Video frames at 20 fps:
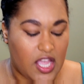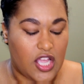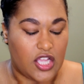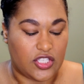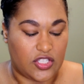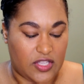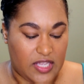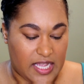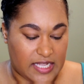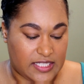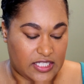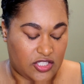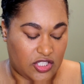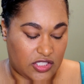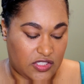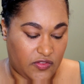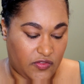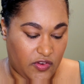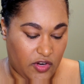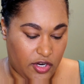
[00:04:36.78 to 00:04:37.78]
So yes, this
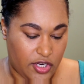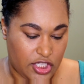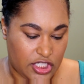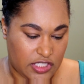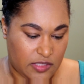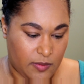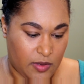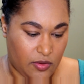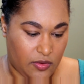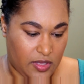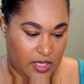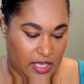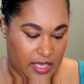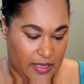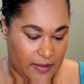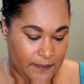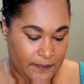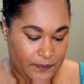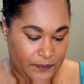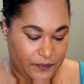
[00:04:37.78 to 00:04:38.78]
looks very
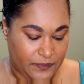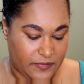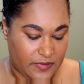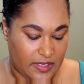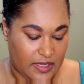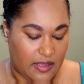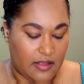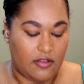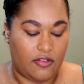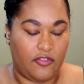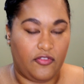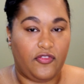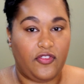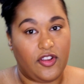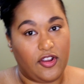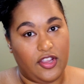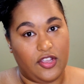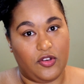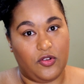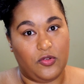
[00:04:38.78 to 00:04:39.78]
smoky,
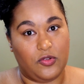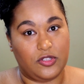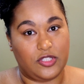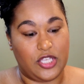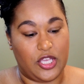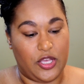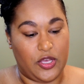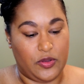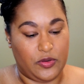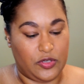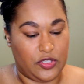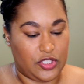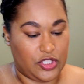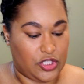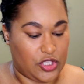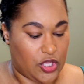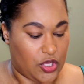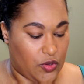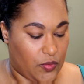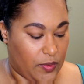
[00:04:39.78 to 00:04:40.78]
very cool toned,
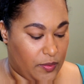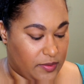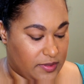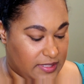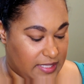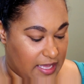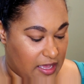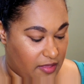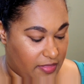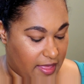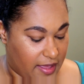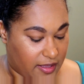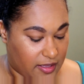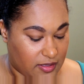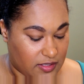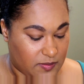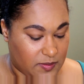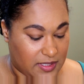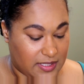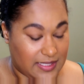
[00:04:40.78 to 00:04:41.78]
so we will see how that
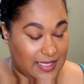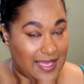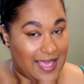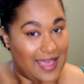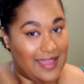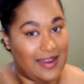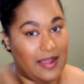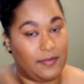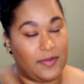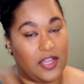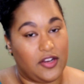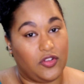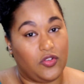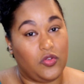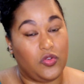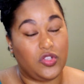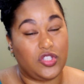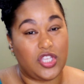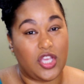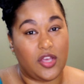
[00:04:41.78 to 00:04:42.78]
goes because again, I'm not a
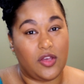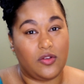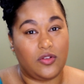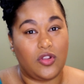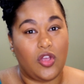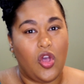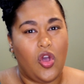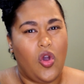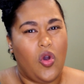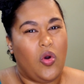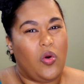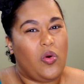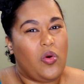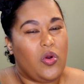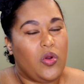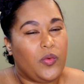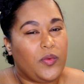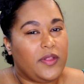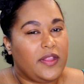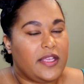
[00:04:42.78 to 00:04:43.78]
cool toned
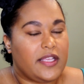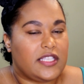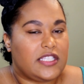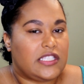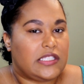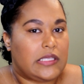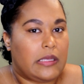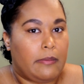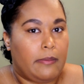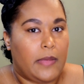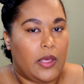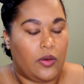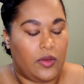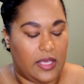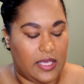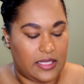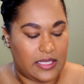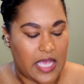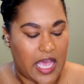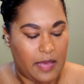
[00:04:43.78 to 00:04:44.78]
or really a
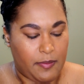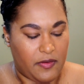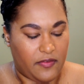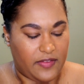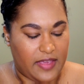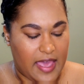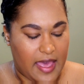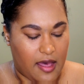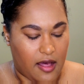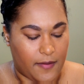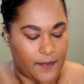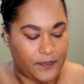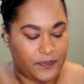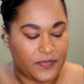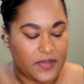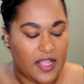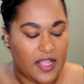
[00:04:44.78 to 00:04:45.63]
smoky type of gal.